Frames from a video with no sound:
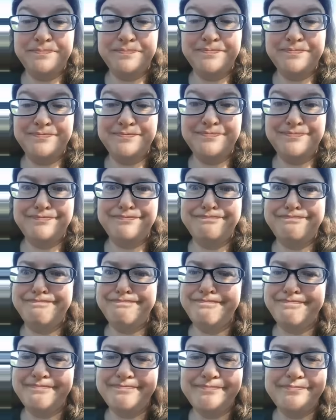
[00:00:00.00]

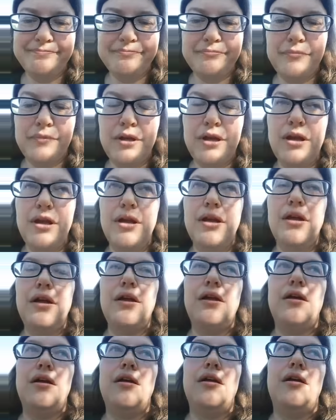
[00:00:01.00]

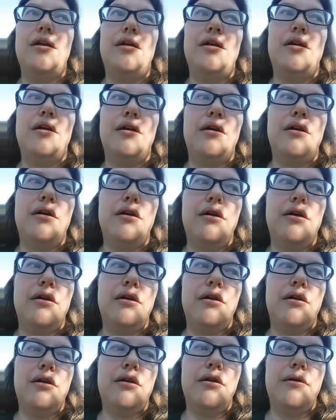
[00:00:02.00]

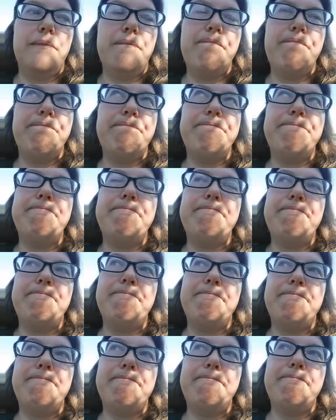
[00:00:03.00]

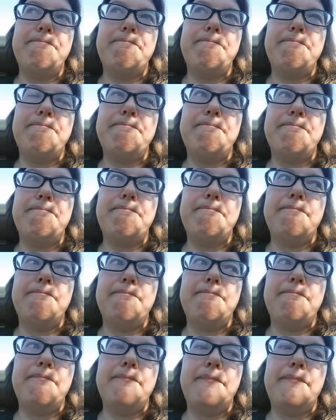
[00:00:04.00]

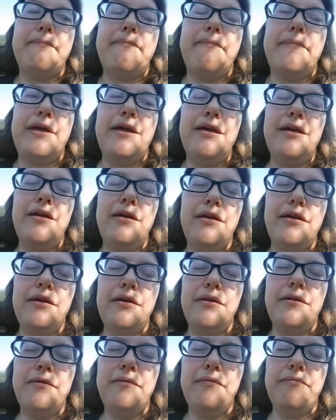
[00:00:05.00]

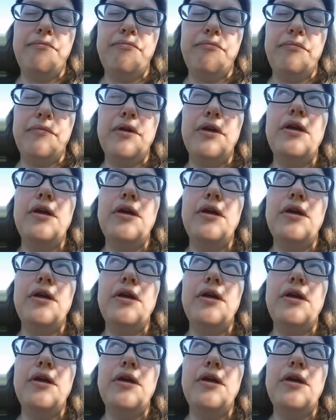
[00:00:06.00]
(no one is talking)